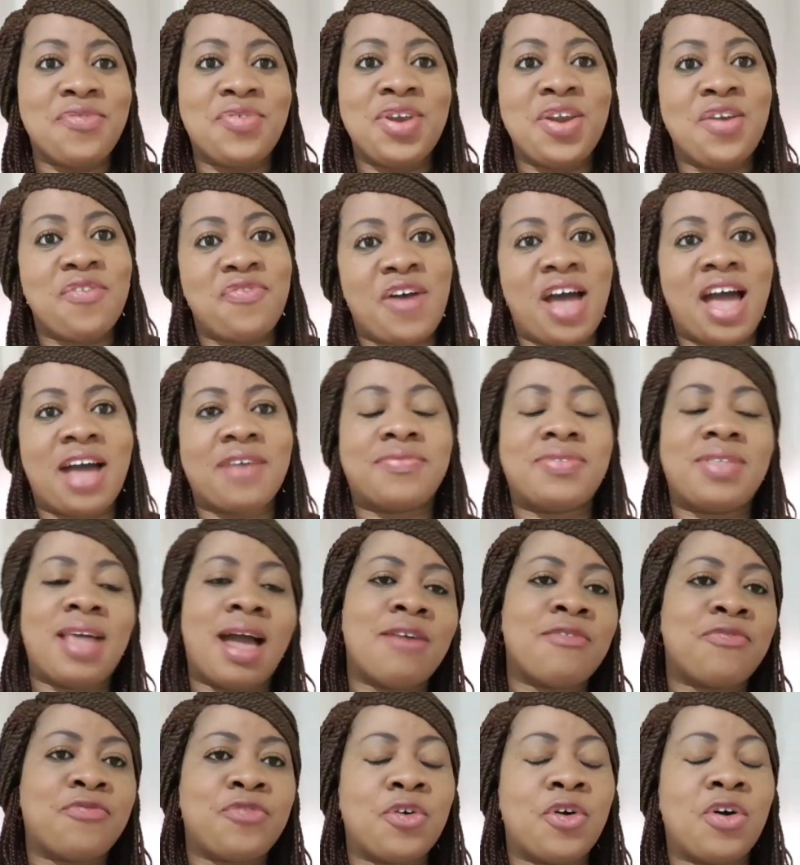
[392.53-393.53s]
Even if I have
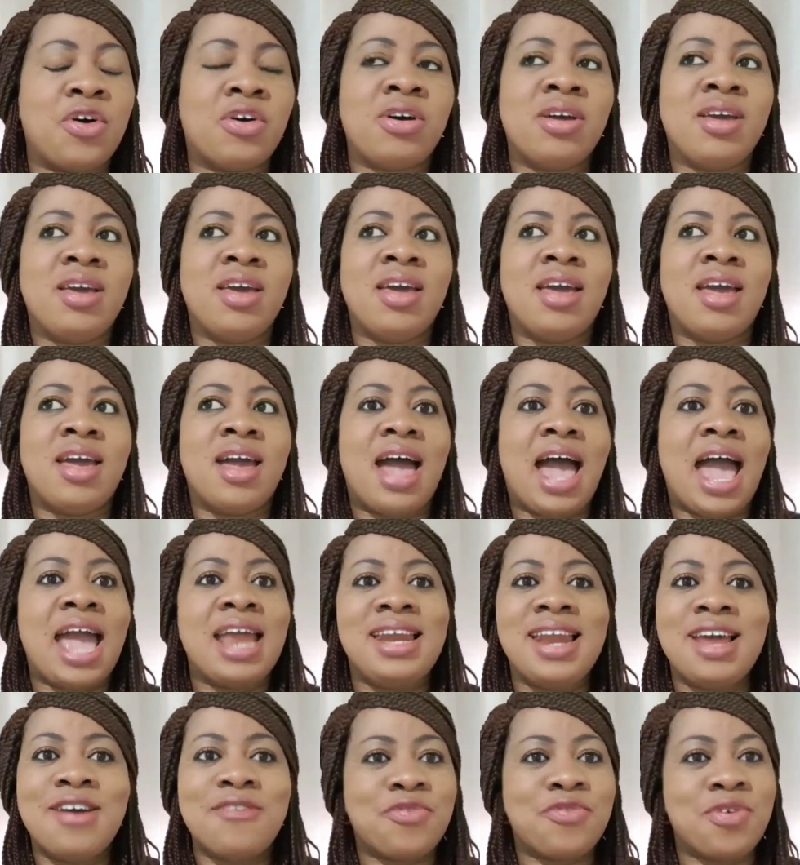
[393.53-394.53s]
downfall,
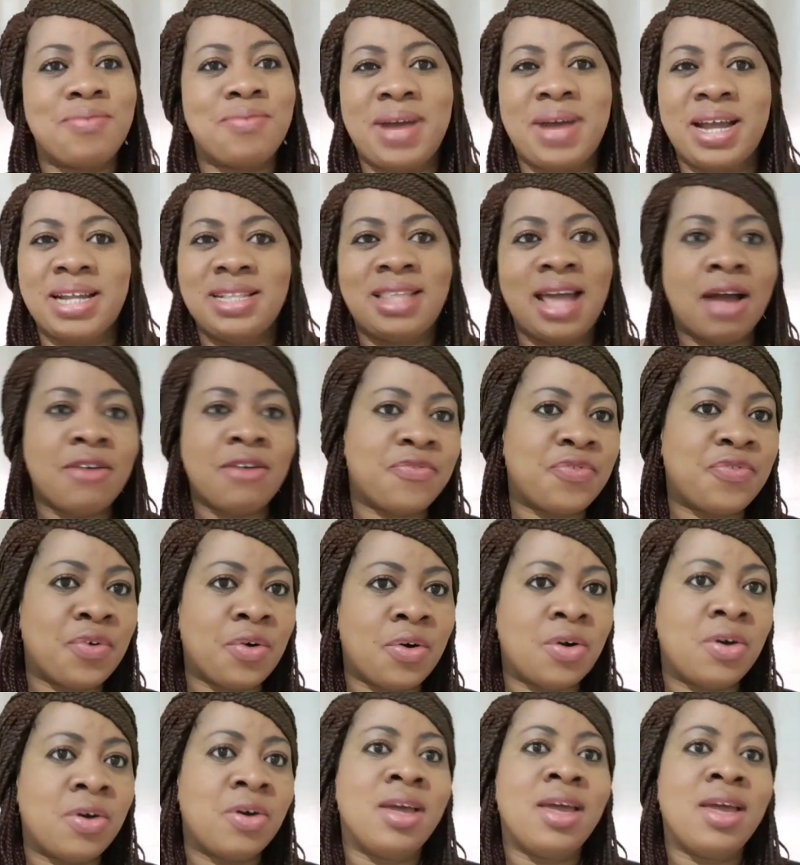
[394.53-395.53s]
I learn from my
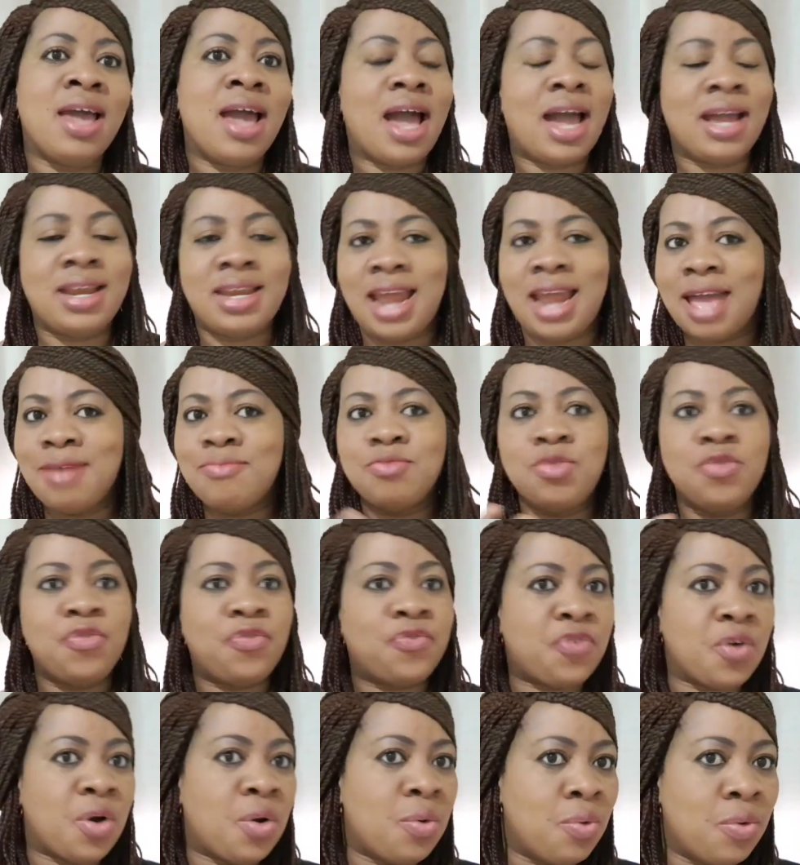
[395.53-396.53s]
downfall and I
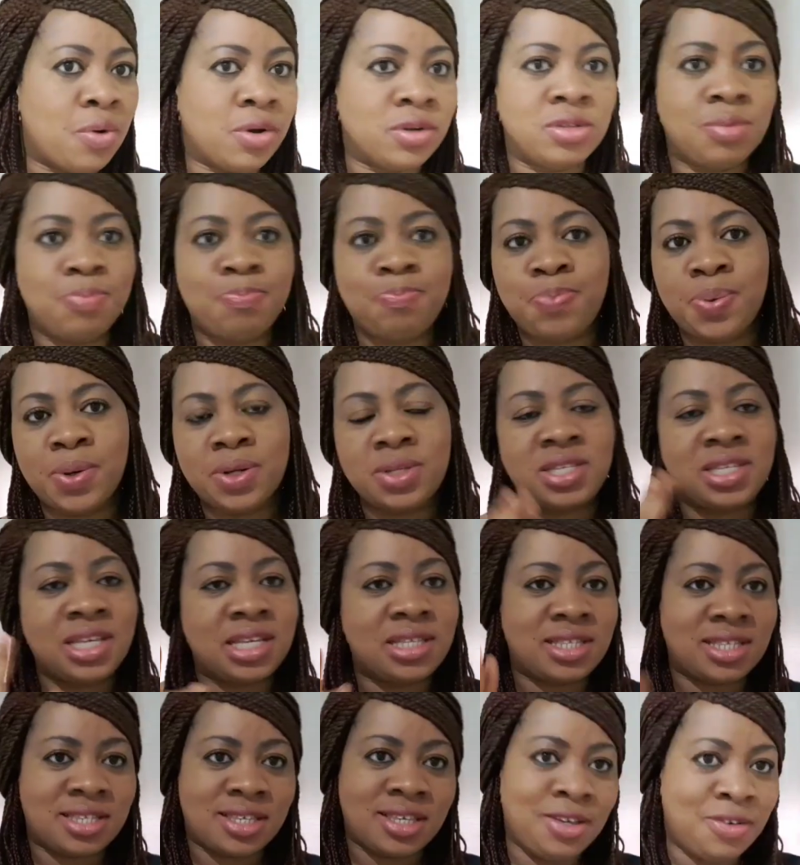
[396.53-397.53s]
move forward.
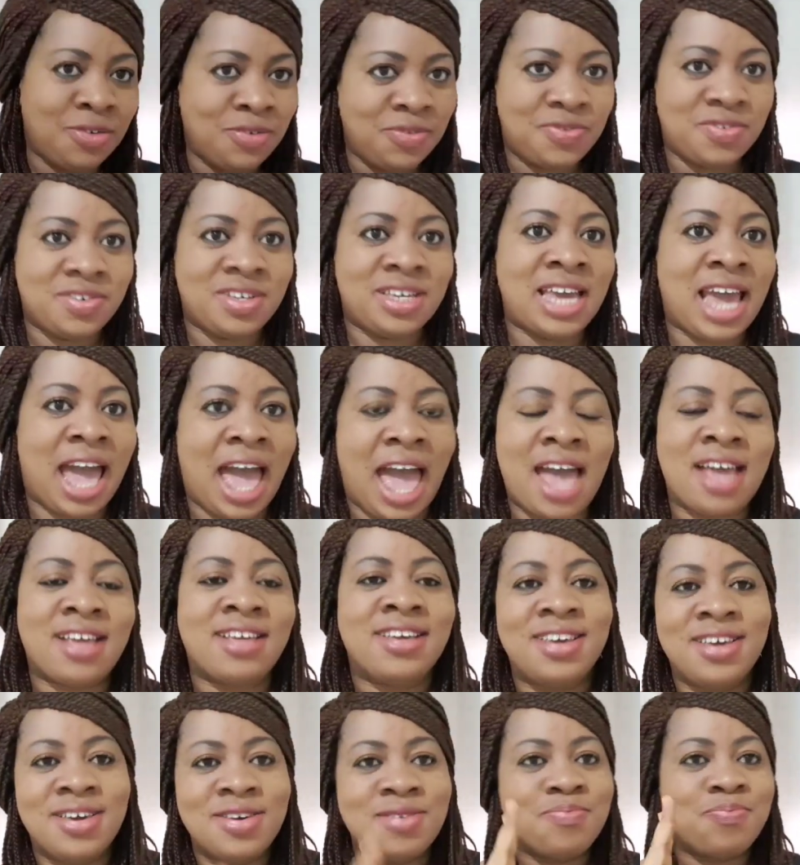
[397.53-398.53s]
Positive.
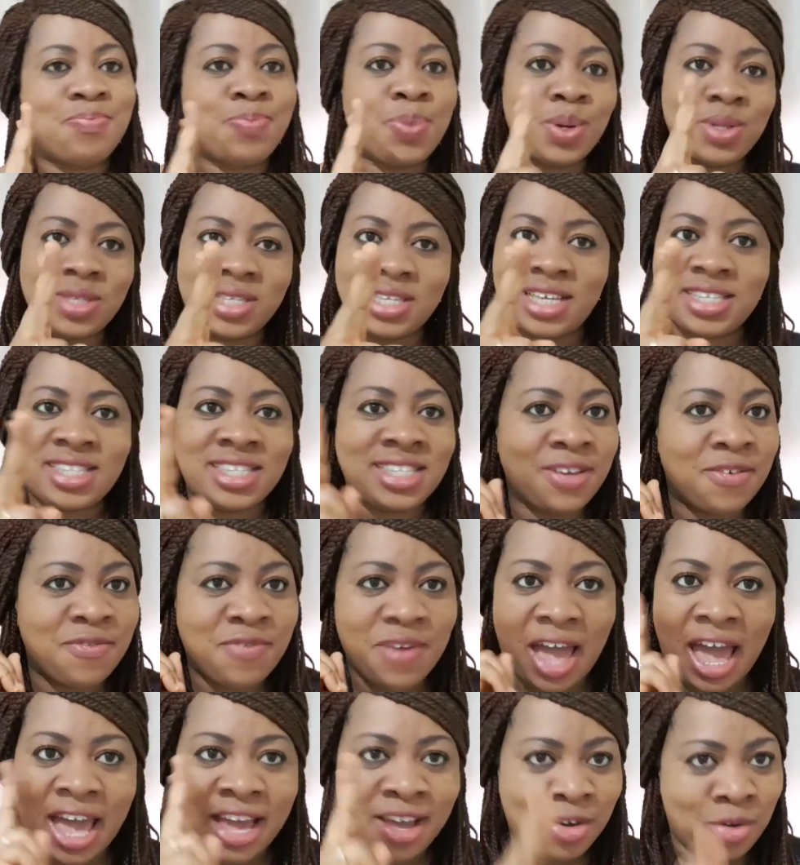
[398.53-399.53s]
Yeah?
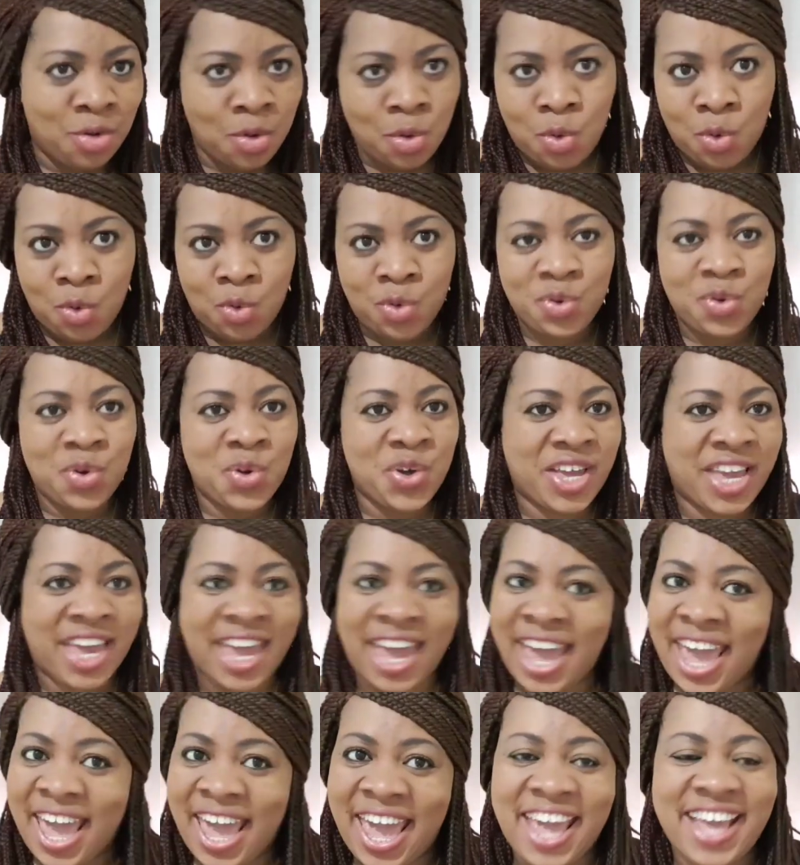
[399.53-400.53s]
Positive I go.
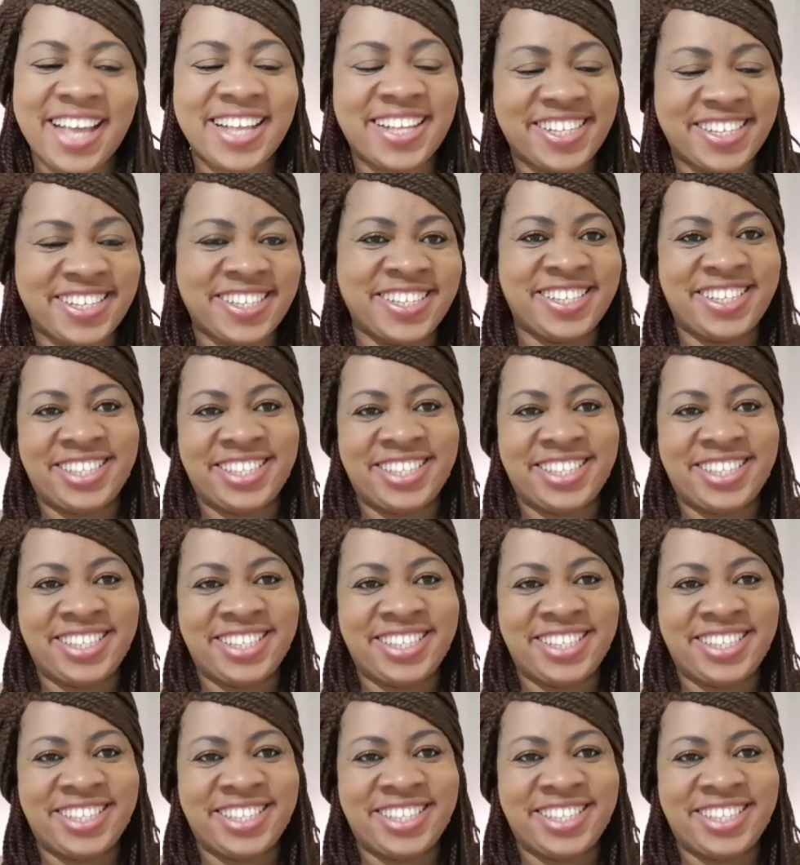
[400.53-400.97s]
Okay.